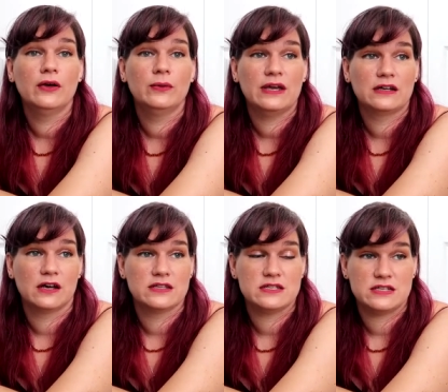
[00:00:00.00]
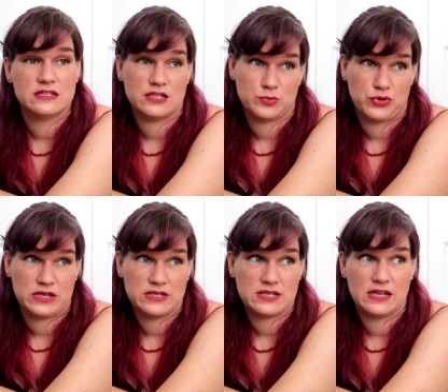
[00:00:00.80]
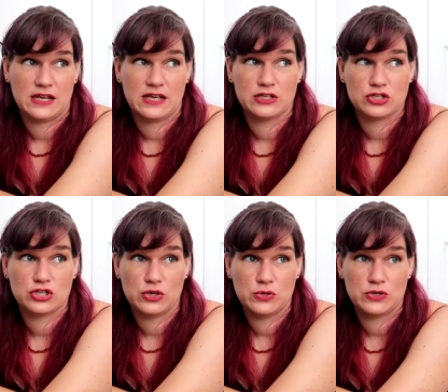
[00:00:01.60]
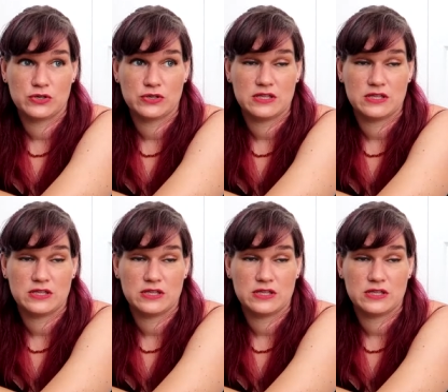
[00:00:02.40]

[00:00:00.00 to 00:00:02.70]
we had gone to Disney Springs and I had showed her